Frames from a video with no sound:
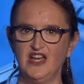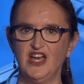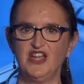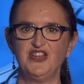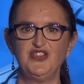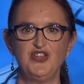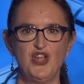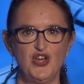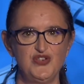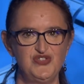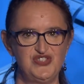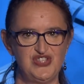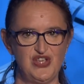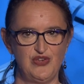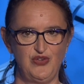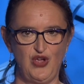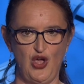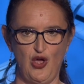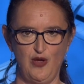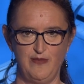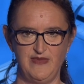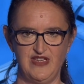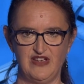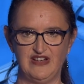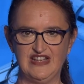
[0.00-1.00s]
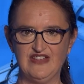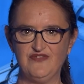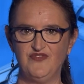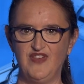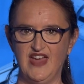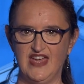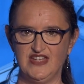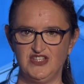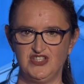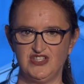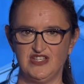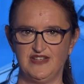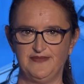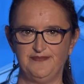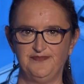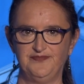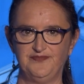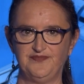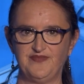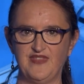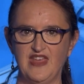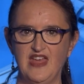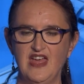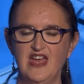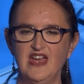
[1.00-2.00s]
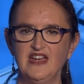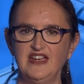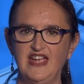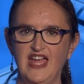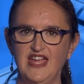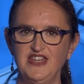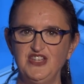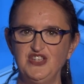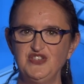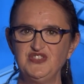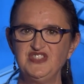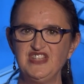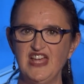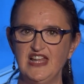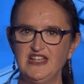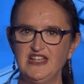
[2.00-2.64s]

and nosocomial infection. Can you tell